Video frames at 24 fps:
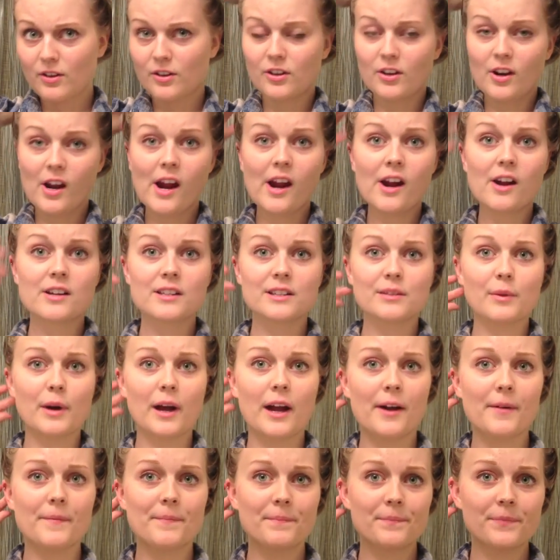your hair is
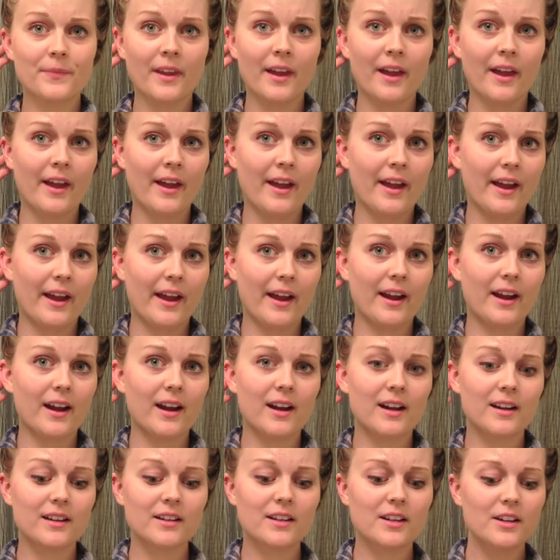wet,
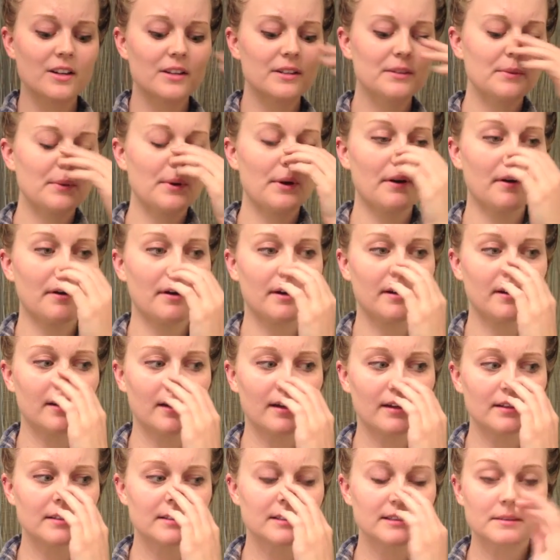and here's where it
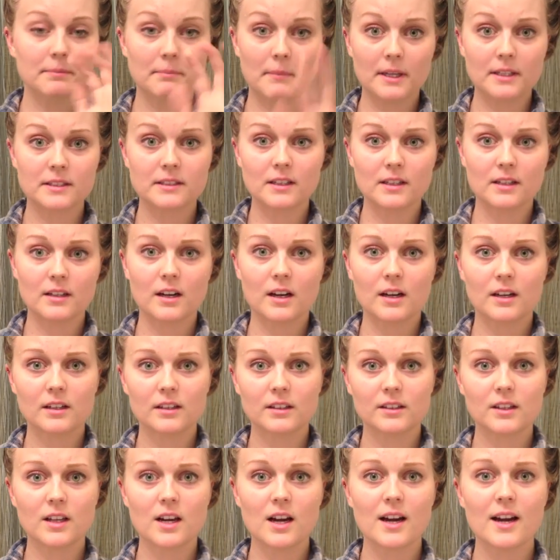gets messy, not
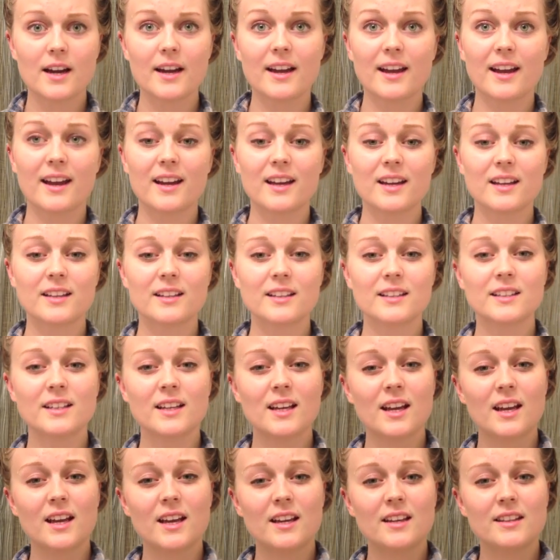gonna lie, and
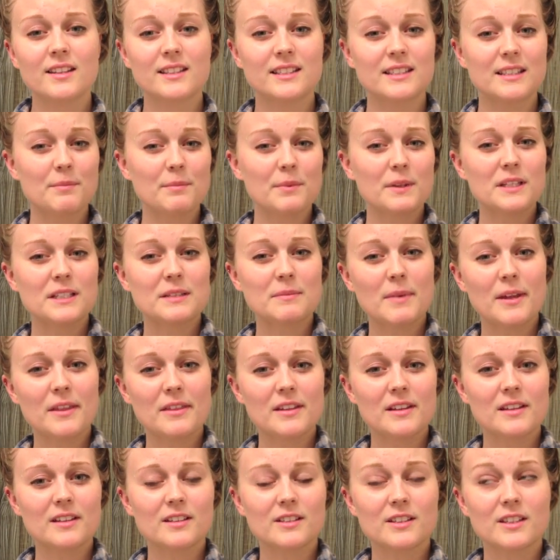the simplest
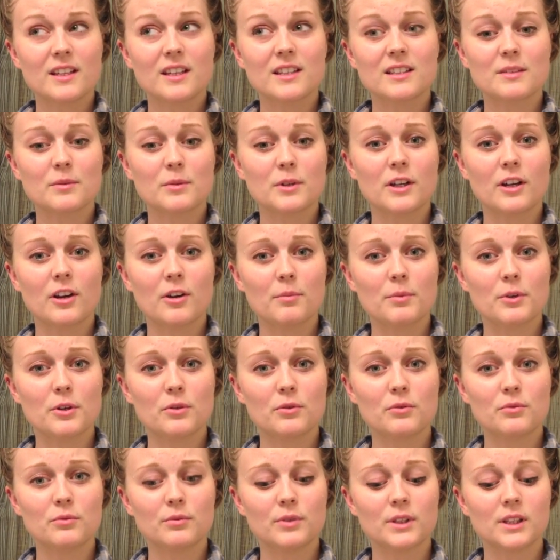method is to get someone to help you
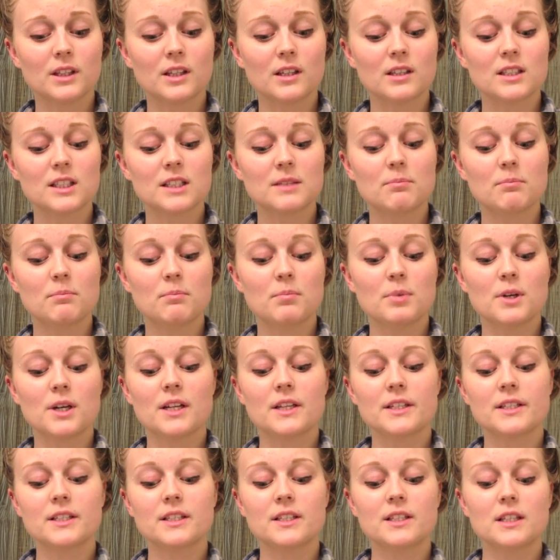with this.
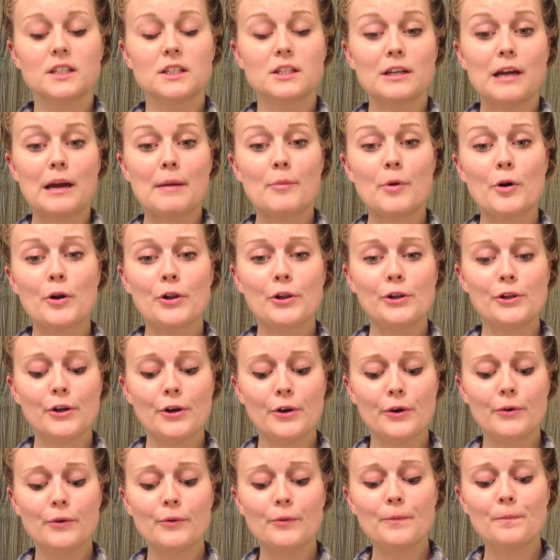But since I'm all
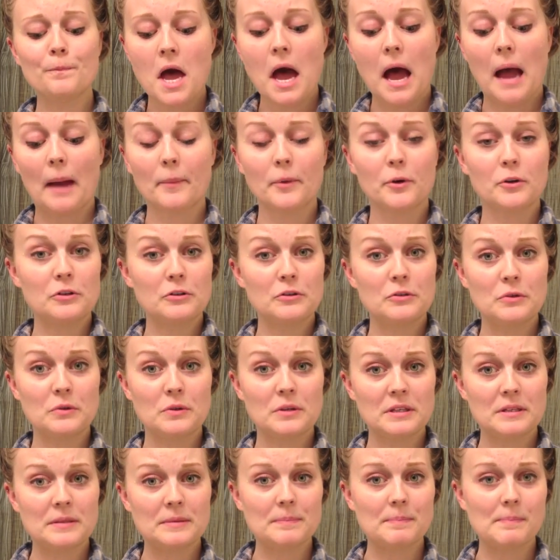alone, I'm going to do
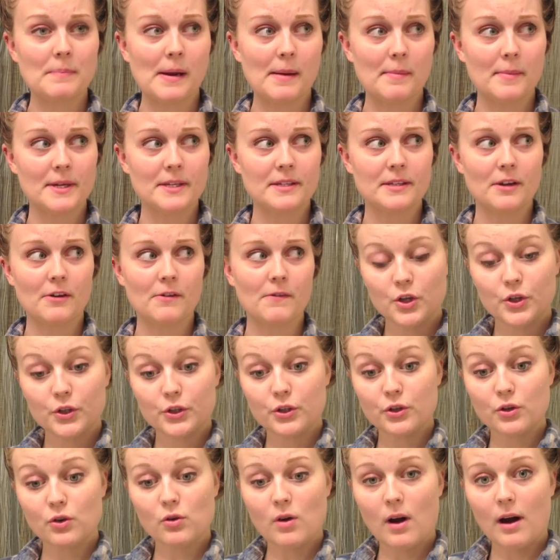this by myself.
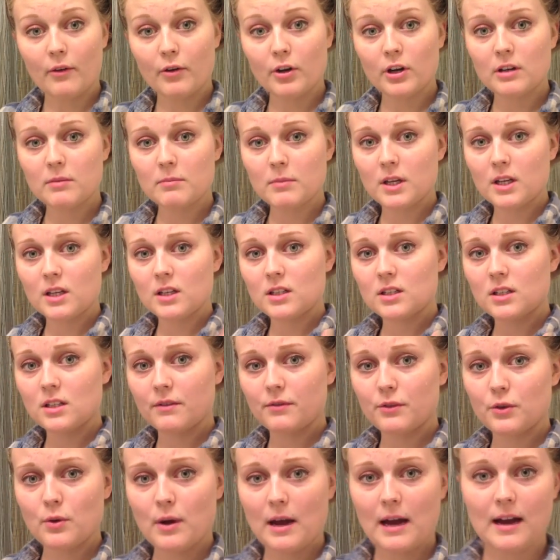So I recommend
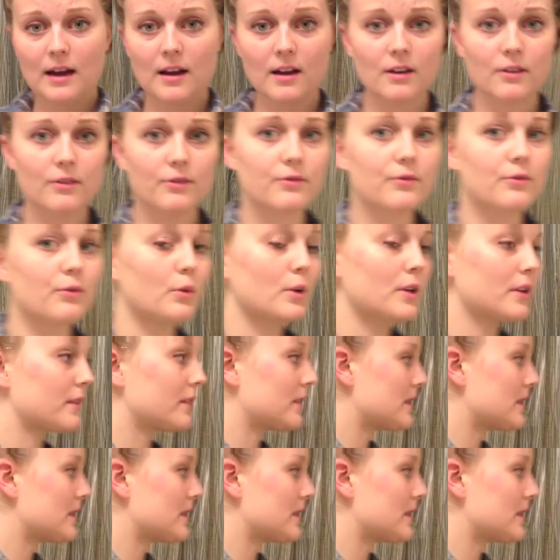if you have one of